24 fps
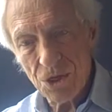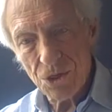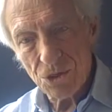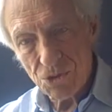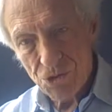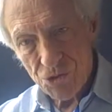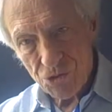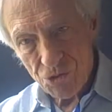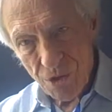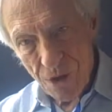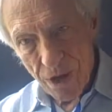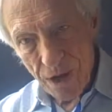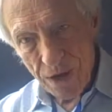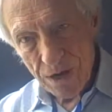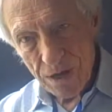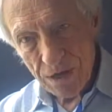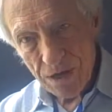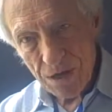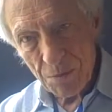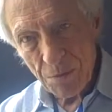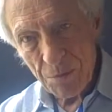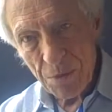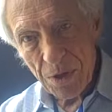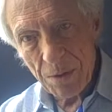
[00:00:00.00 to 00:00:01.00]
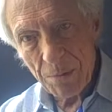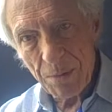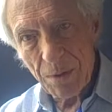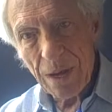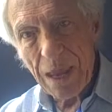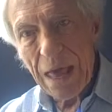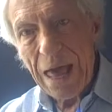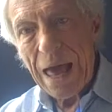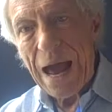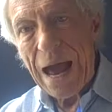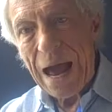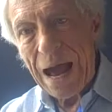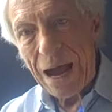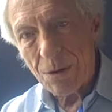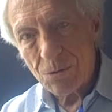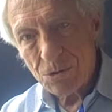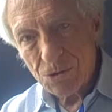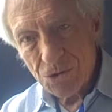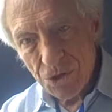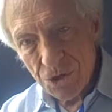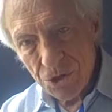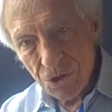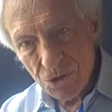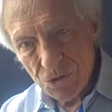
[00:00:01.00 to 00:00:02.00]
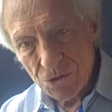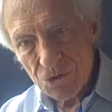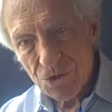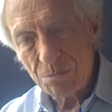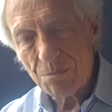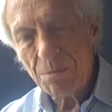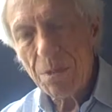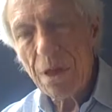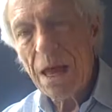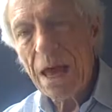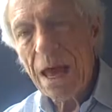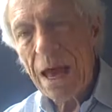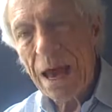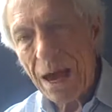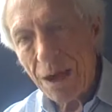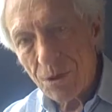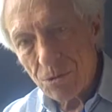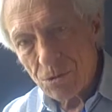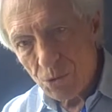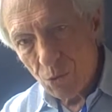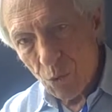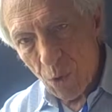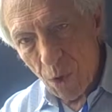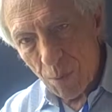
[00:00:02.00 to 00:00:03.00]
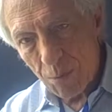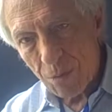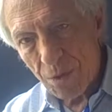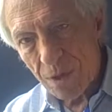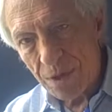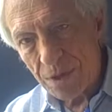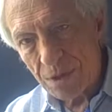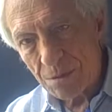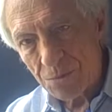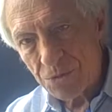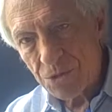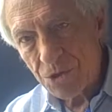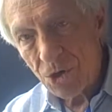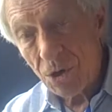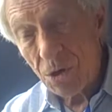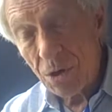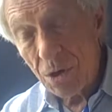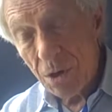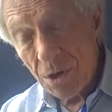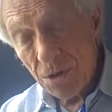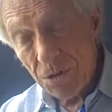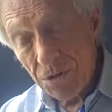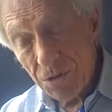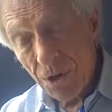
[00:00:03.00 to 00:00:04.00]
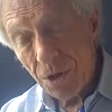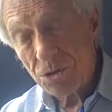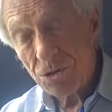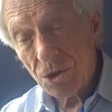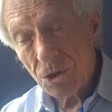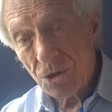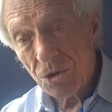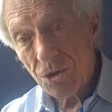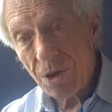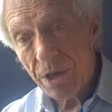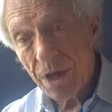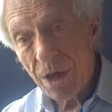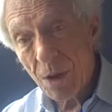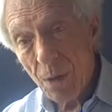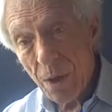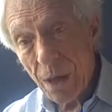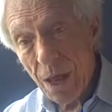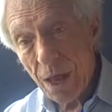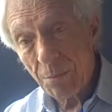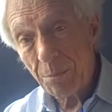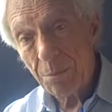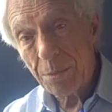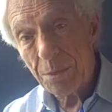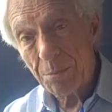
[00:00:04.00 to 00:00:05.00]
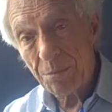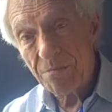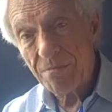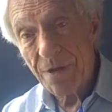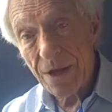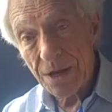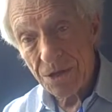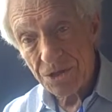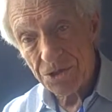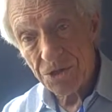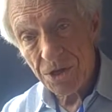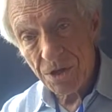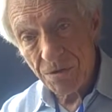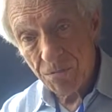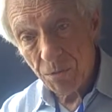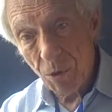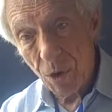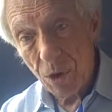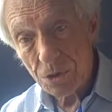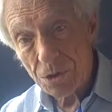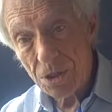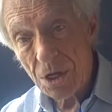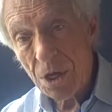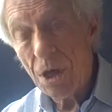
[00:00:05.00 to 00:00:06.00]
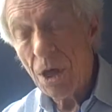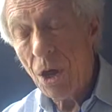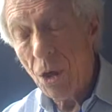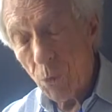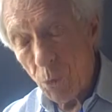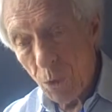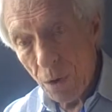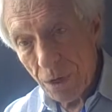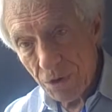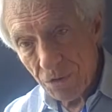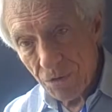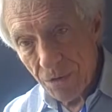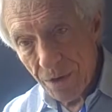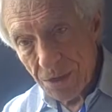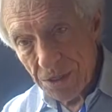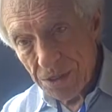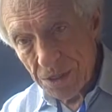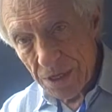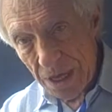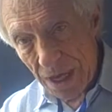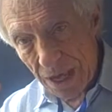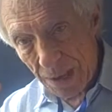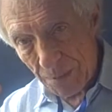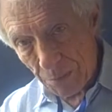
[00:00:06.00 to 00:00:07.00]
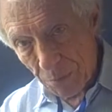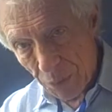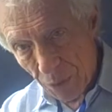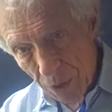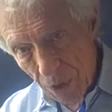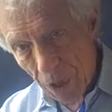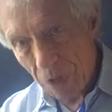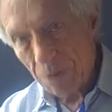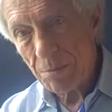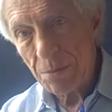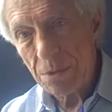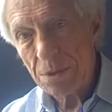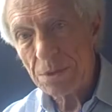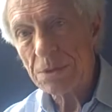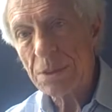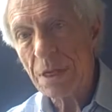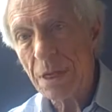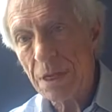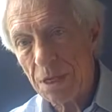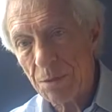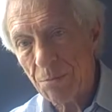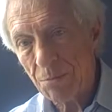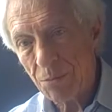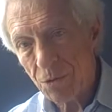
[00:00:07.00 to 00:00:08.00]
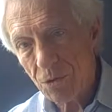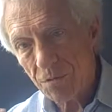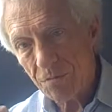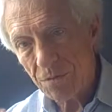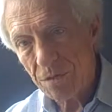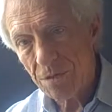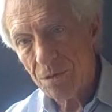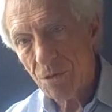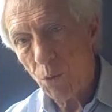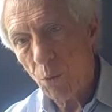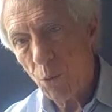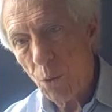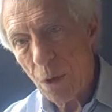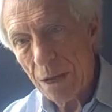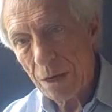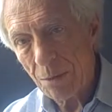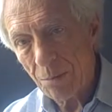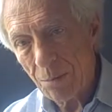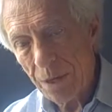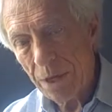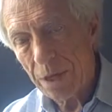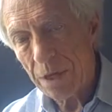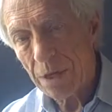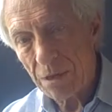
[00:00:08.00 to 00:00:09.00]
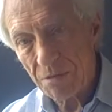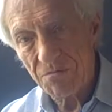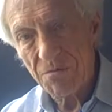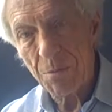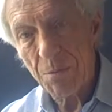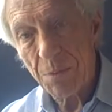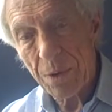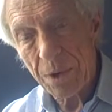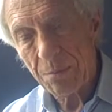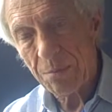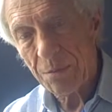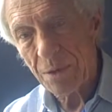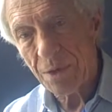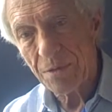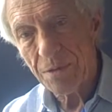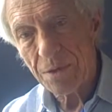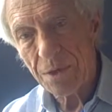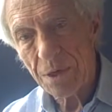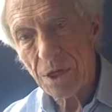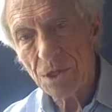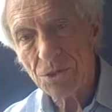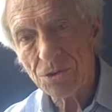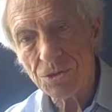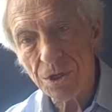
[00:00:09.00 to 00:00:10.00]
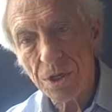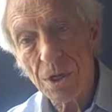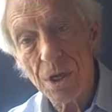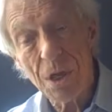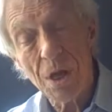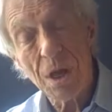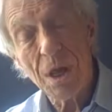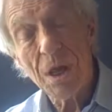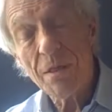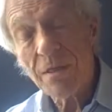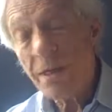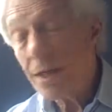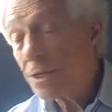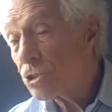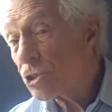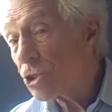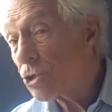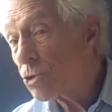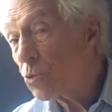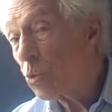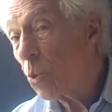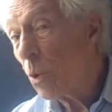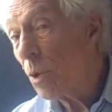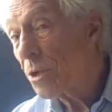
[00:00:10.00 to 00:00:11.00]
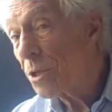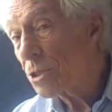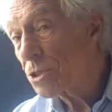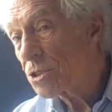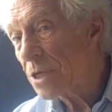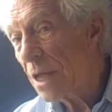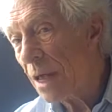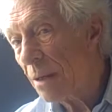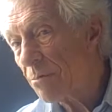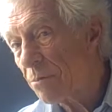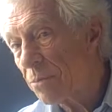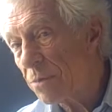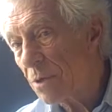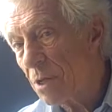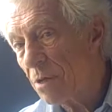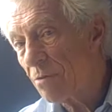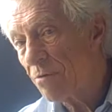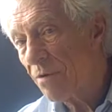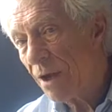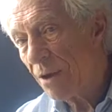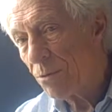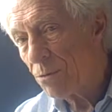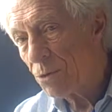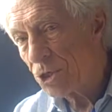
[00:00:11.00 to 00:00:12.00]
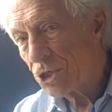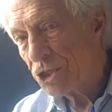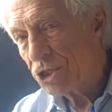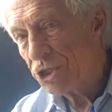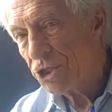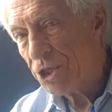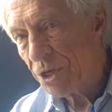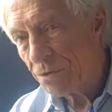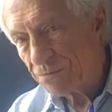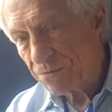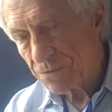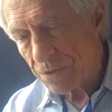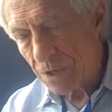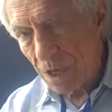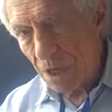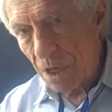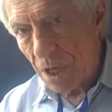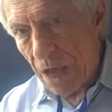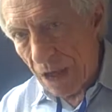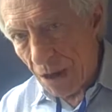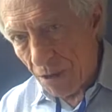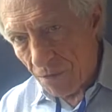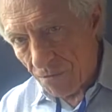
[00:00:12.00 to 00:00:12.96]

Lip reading: training the people how to use them, how to operate them. So not only are we helping provide safe water, we're creating employment and improving the well-being of the people in the country. That's just one example of how we shift our